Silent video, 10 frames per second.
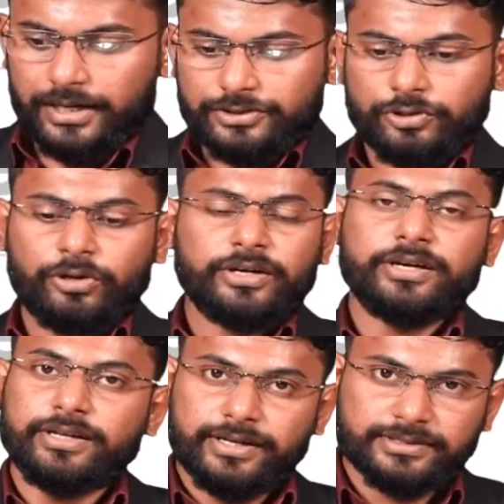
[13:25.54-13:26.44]

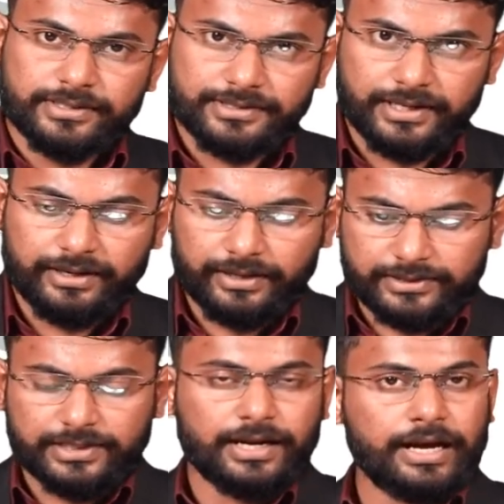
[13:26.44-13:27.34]
Solidity, as I stated,
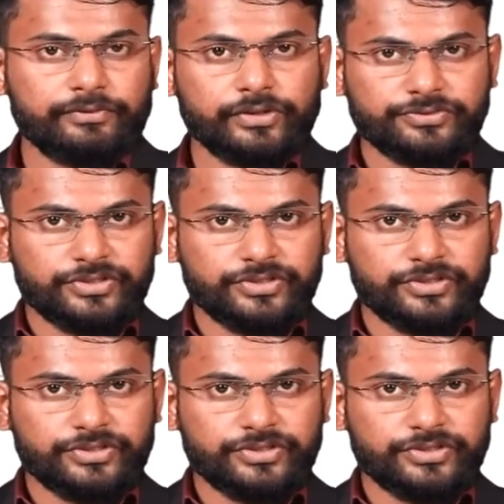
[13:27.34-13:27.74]
is the language